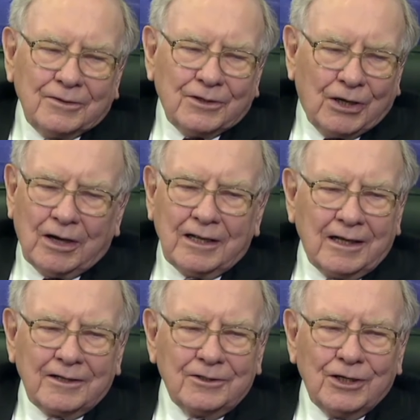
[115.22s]

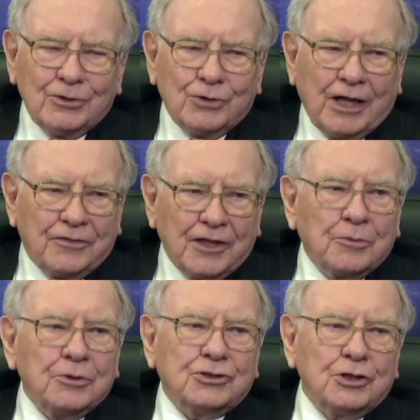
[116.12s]
I do not
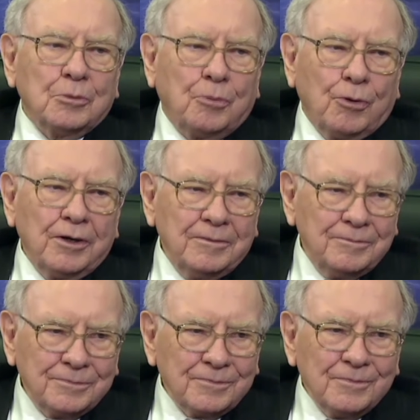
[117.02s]
think we should deport
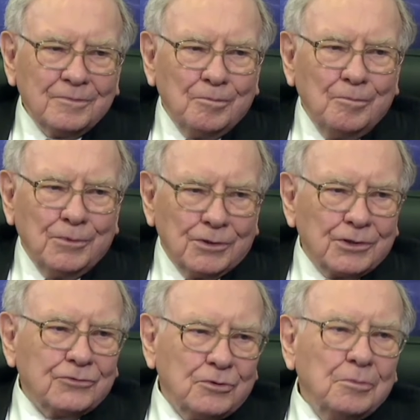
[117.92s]

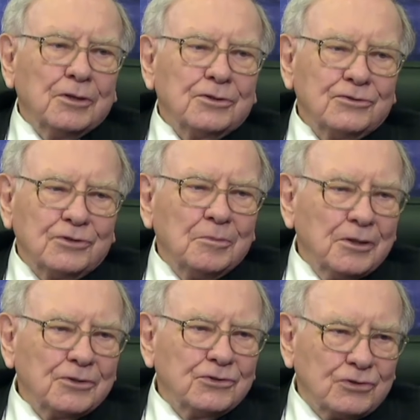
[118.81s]
millions and millions and
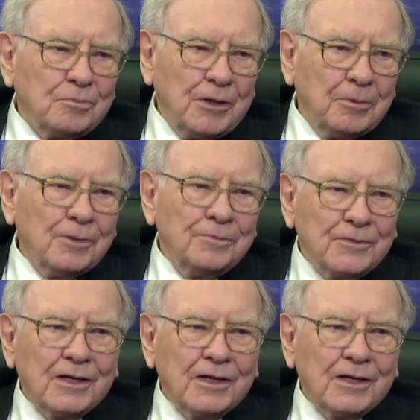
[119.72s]
millions of people.